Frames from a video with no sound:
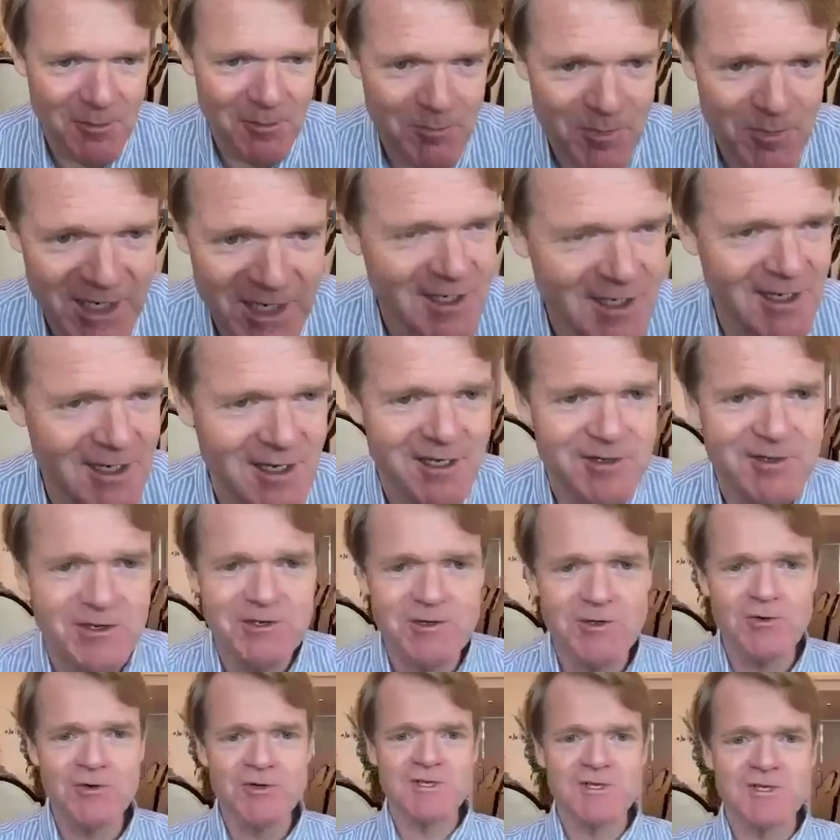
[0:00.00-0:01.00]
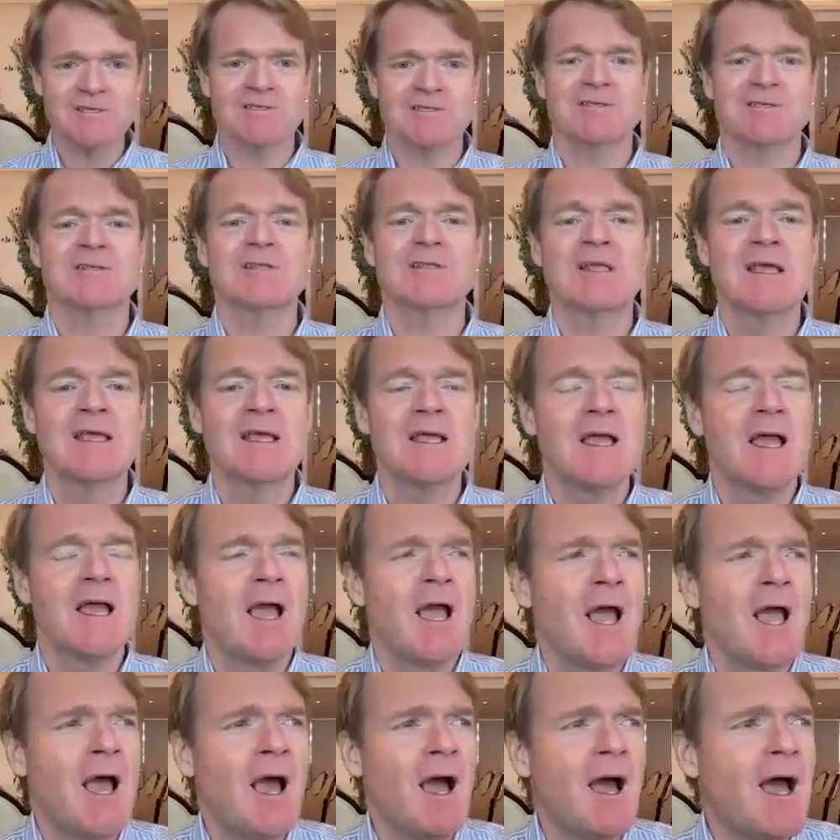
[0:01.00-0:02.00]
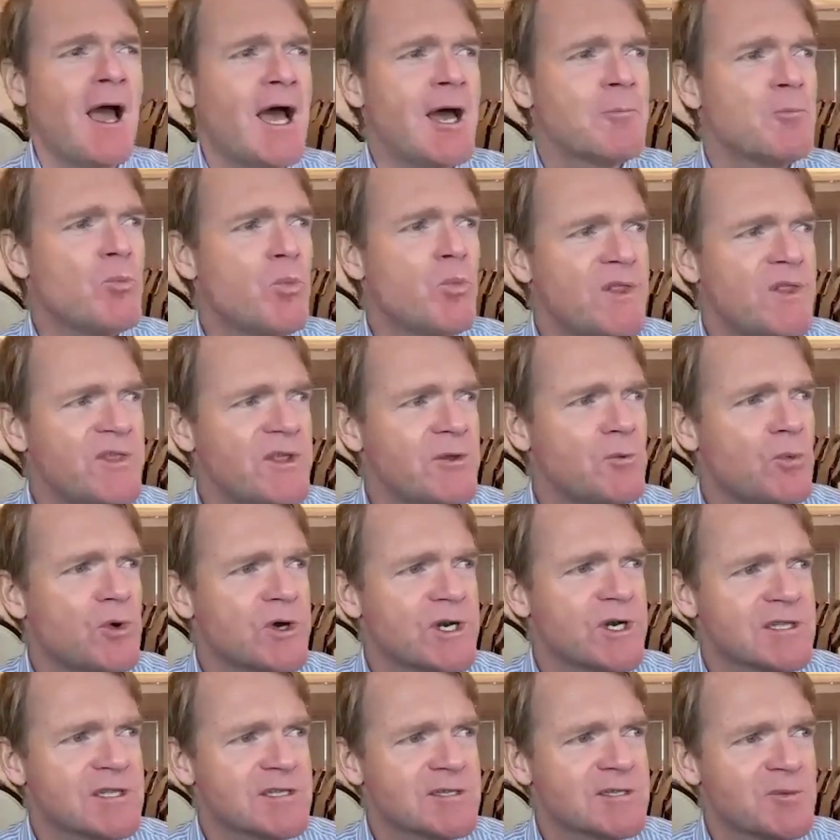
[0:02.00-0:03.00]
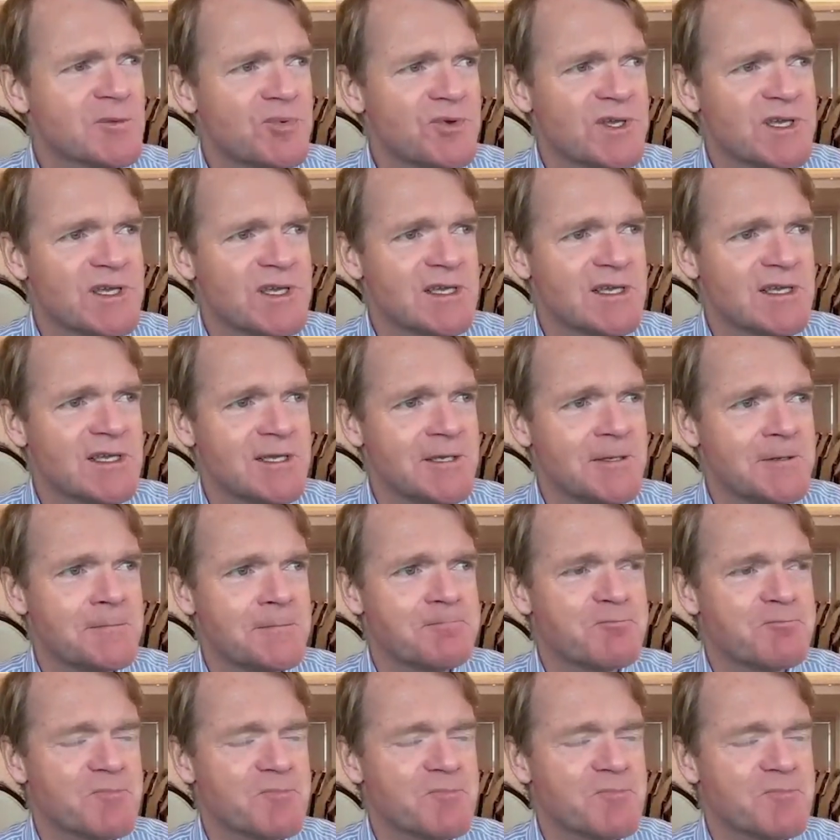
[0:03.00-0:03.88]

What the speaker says: and making a load of noise. And whether you wanted to be